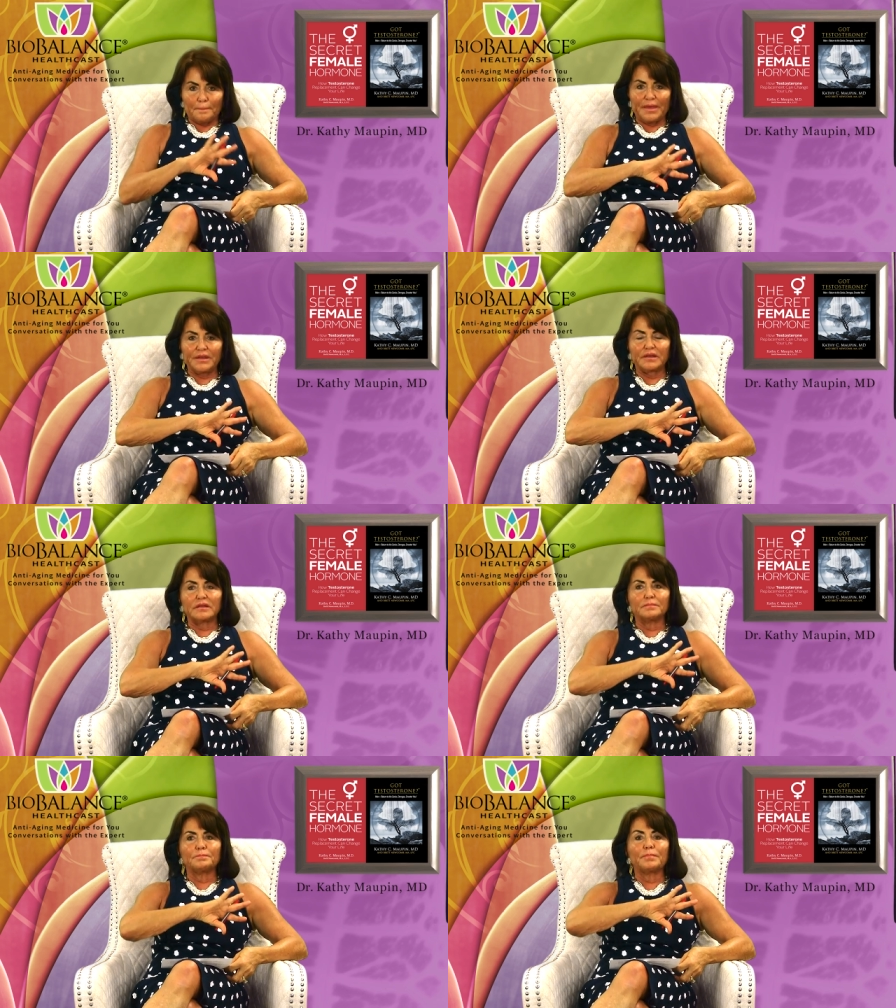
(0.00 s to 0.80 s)
But,
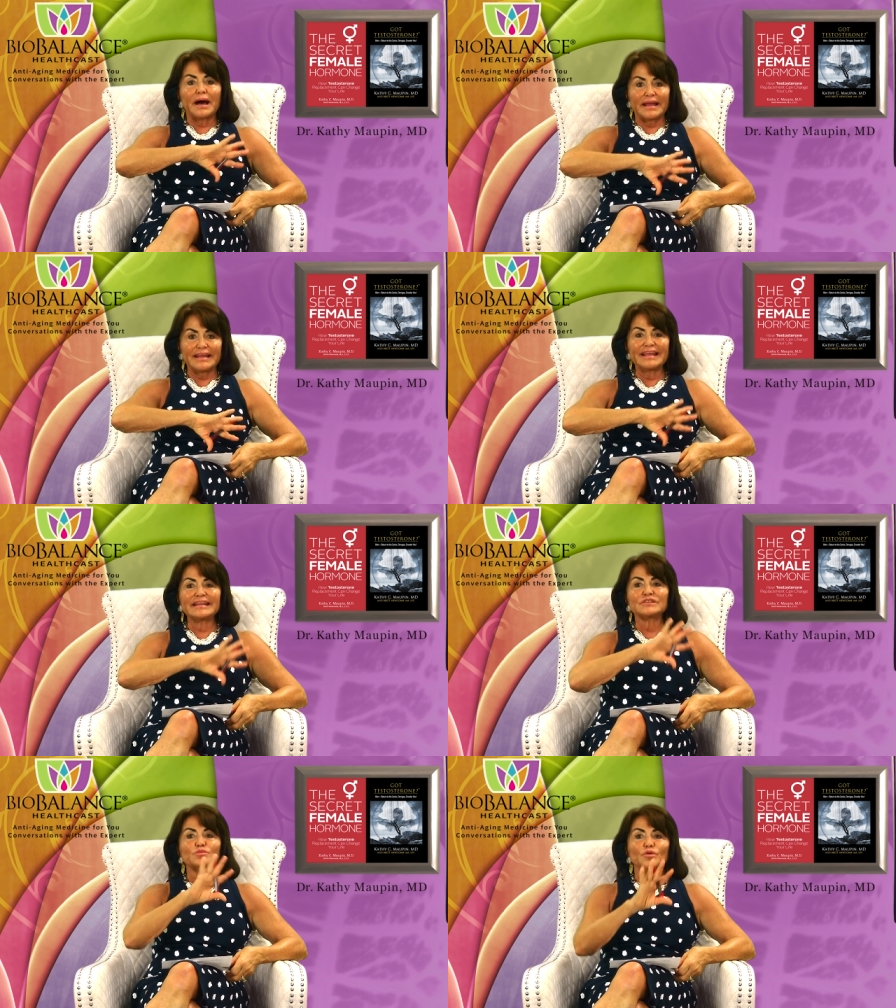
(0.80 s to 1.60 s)
but it
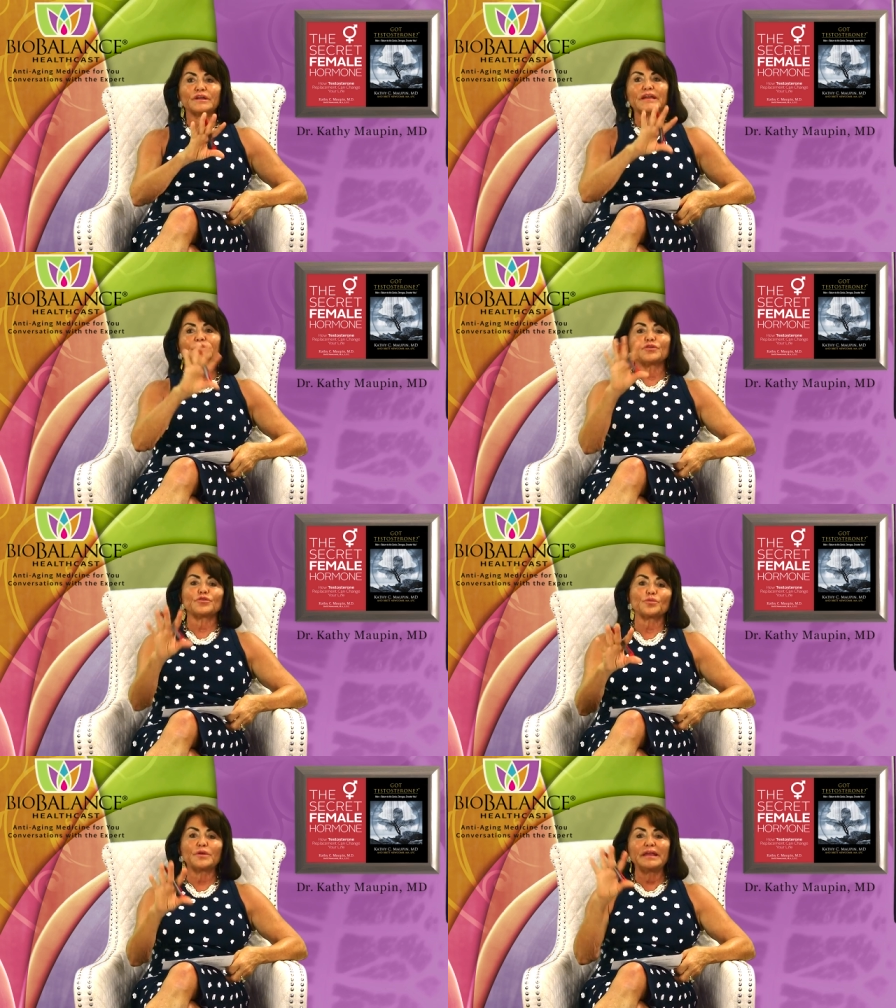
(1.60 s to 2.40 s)
is working for
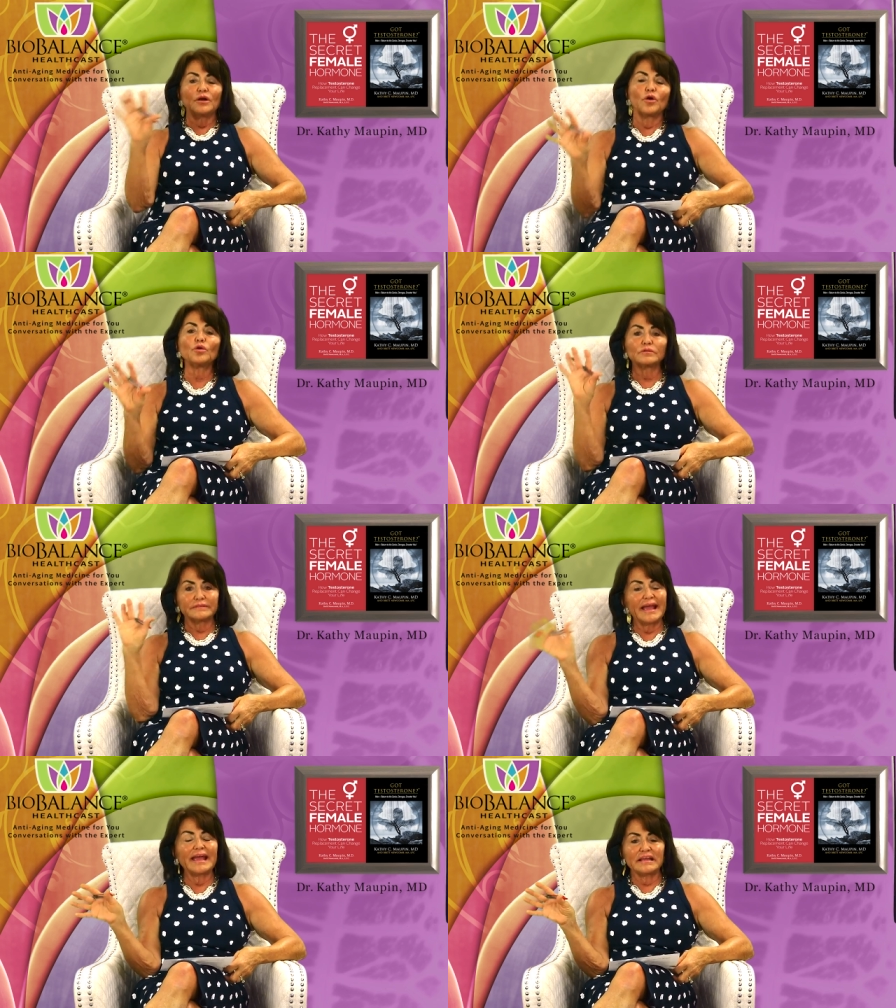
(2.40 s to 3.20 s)
three whole
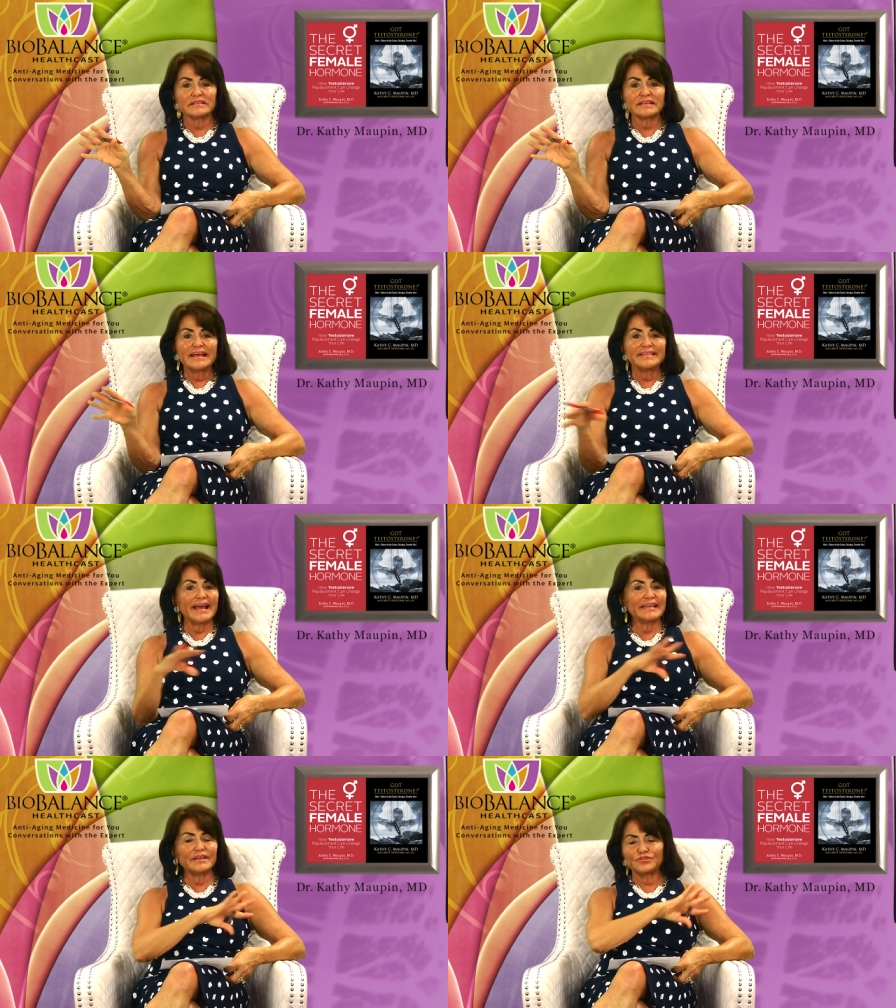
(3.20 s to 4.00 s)
days.
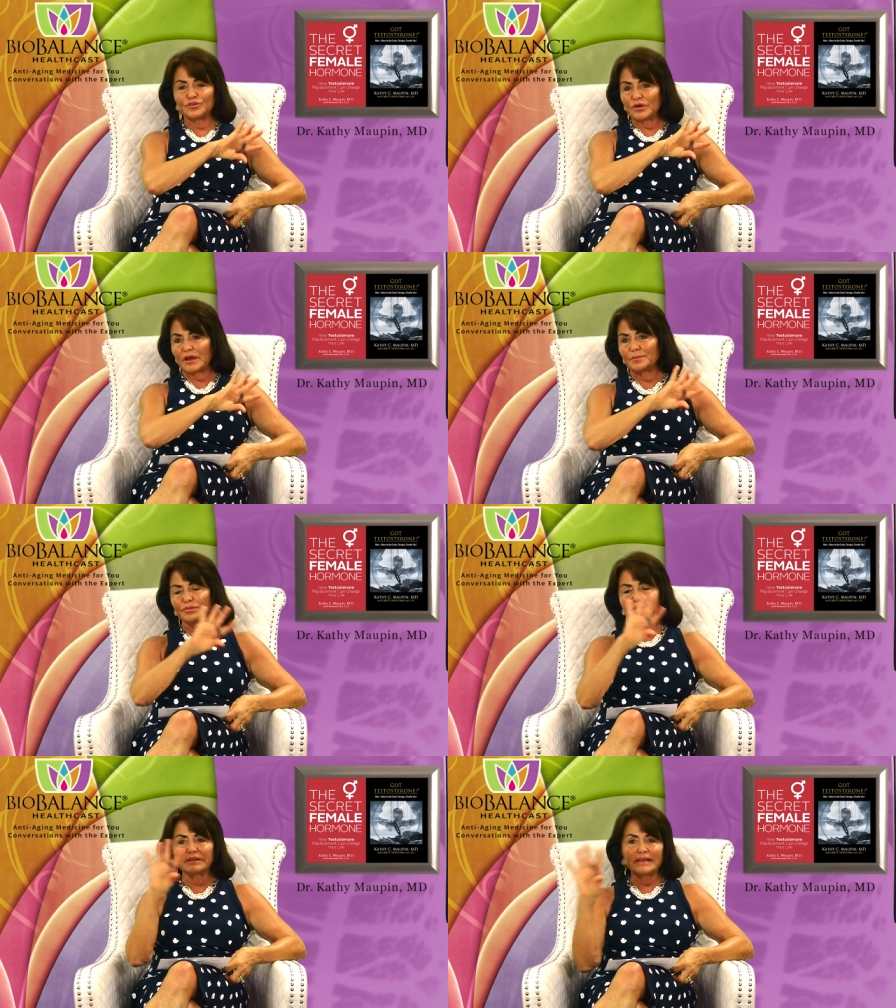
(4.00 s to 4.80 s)
That gives you a
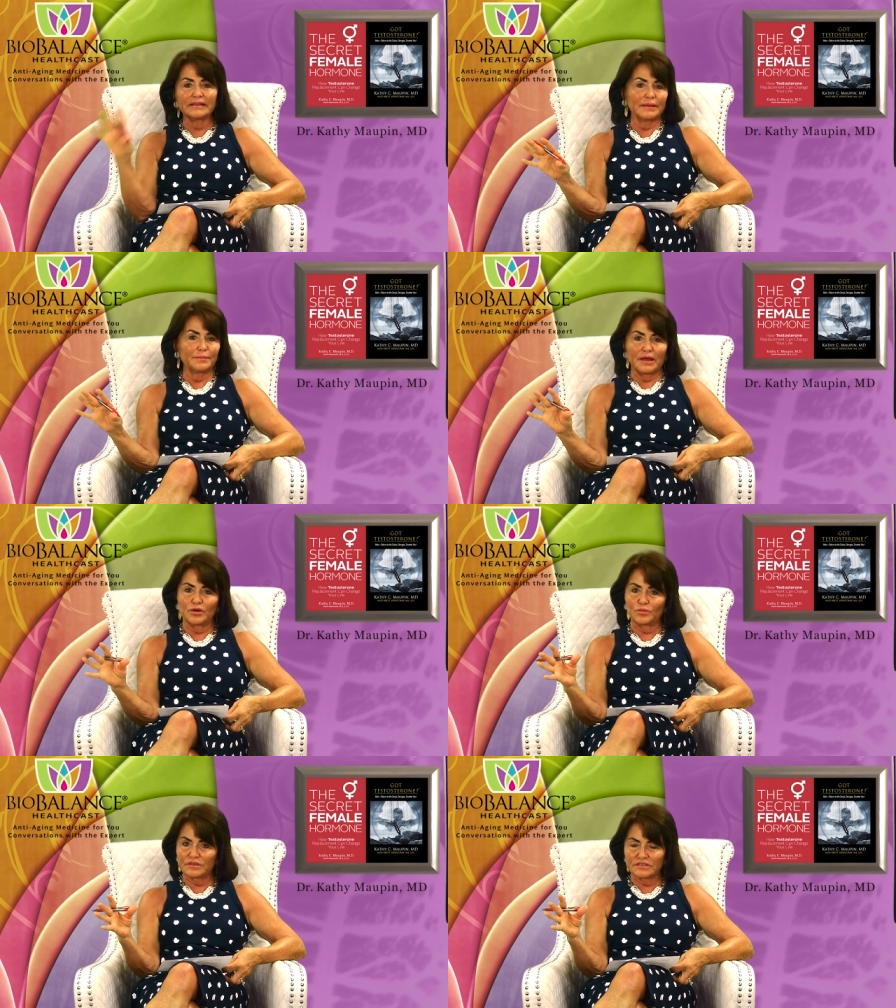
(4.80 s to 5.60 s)
completely
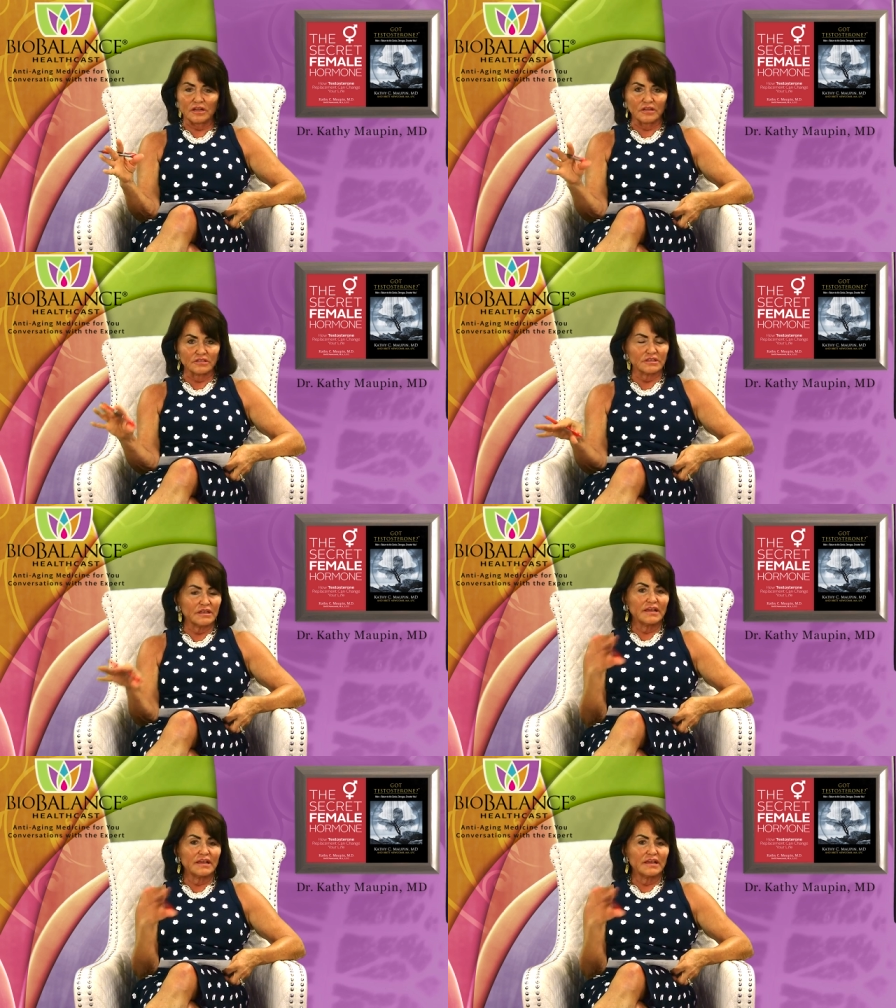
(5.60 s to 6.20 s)
better result